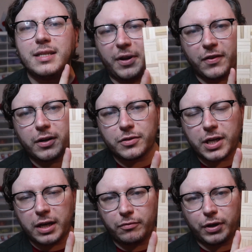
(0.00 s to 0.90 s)
But if you're gonna
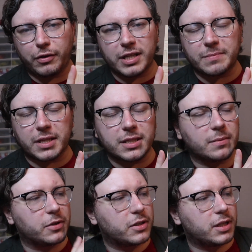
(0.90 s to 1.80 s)
try and recreate something
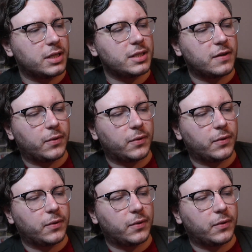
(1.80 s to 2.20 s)
similar to this,